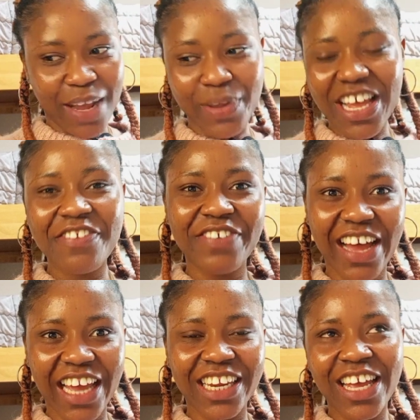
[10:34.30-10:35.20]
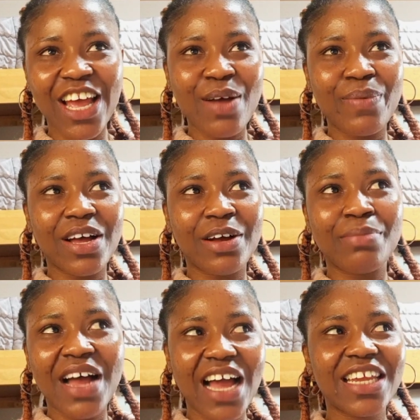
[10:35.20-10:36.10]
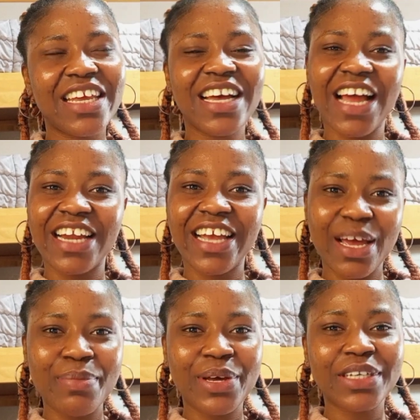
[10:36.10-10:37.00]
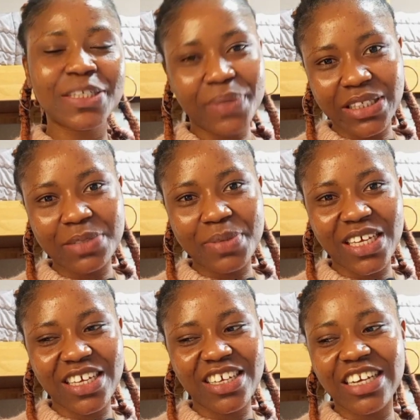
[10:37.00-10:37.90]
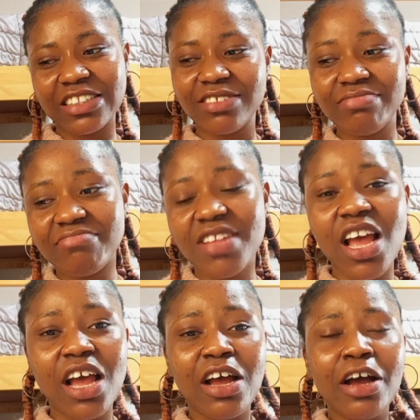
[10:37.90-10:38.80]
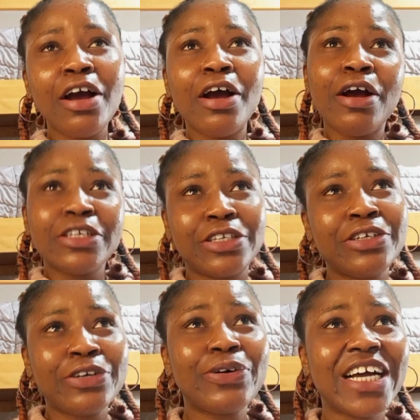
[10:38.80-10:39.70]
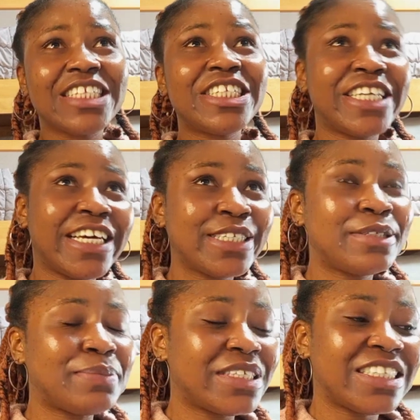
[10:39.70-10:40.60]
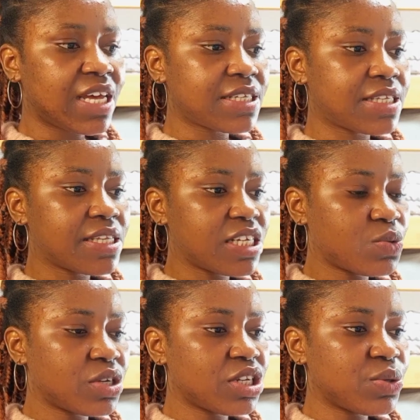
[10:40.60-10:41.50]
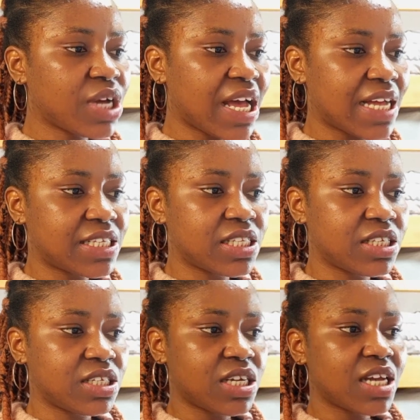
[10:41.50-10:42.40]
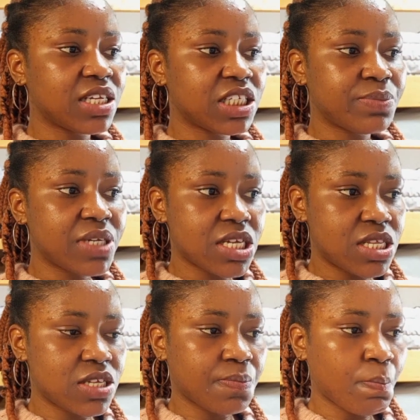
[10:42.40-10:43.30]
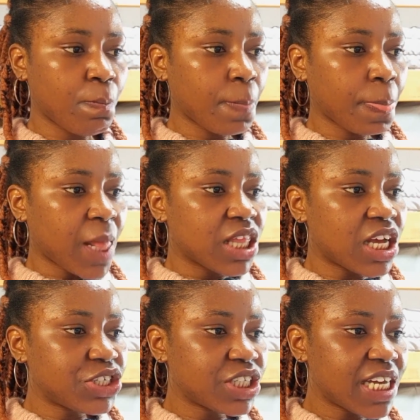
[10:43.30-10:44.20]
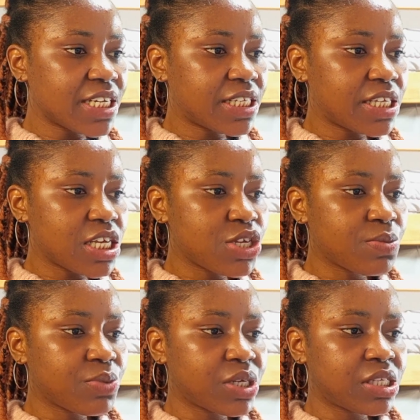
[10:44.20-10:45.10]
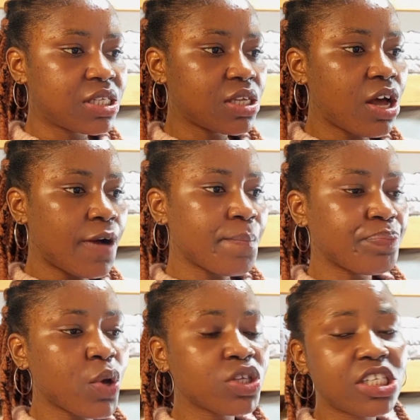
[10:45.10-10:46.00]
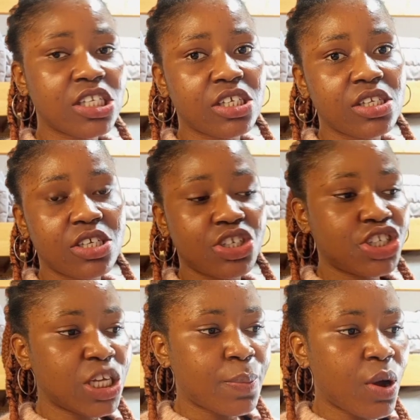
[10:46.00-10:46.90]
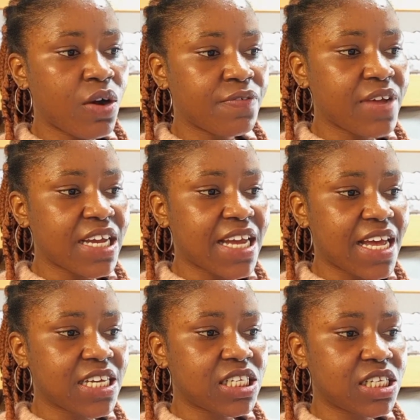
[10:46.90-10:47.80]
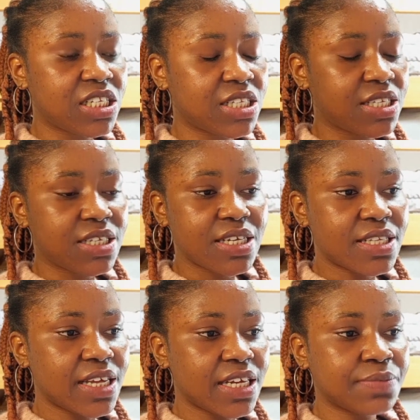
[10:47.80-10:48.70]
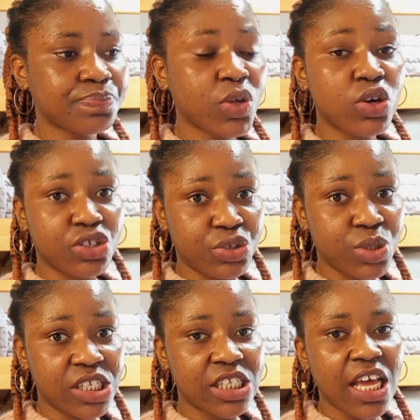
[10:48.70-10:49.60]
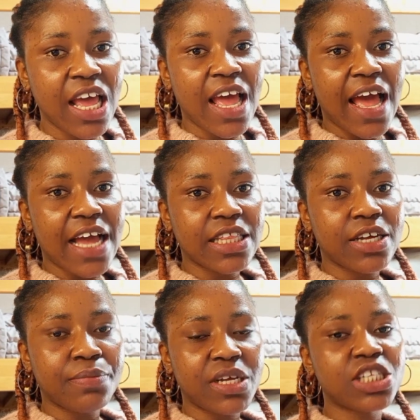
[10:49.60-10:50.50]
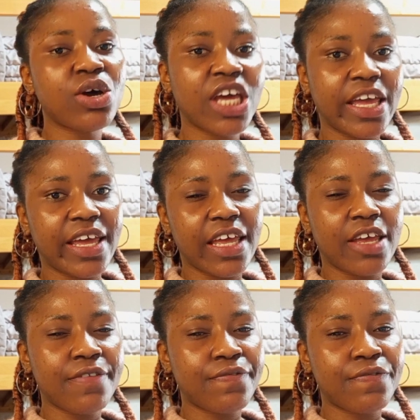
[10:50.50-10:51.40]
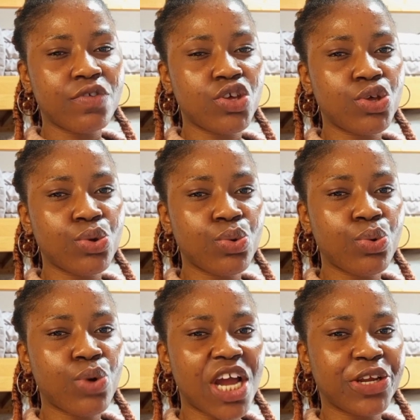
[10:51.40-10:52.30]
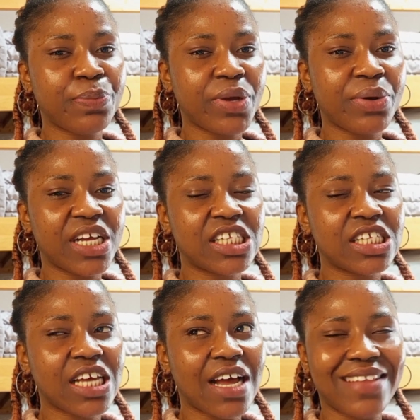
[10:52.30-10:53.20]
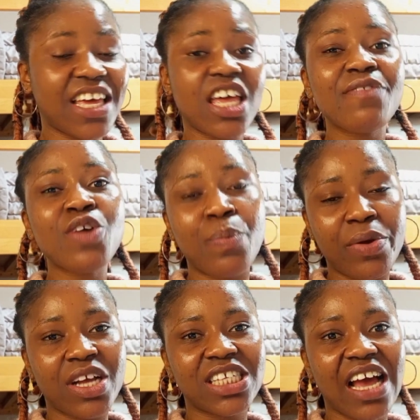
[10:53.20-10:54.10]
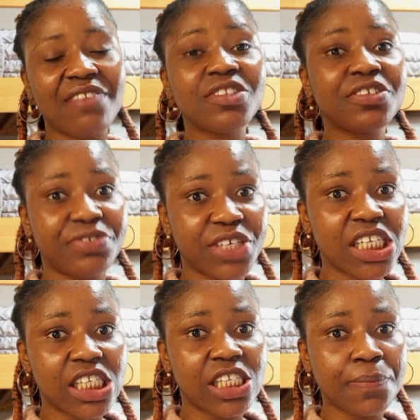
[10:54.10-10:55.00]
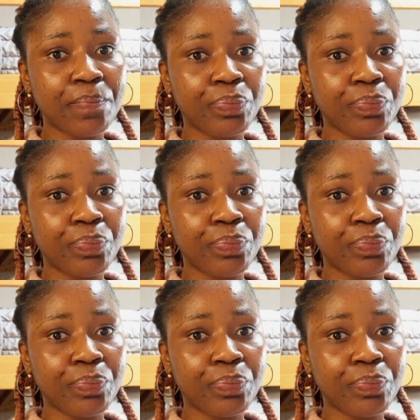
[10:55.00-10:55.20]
but that's fine. Anyang and Kim Young picked me, and Sungyeogo shanked me. Next, let's quickly look at the eligibility. Nationality: you must hold citizenship of NIED designated countries, and it's okay if you and your parents, like if your parents have different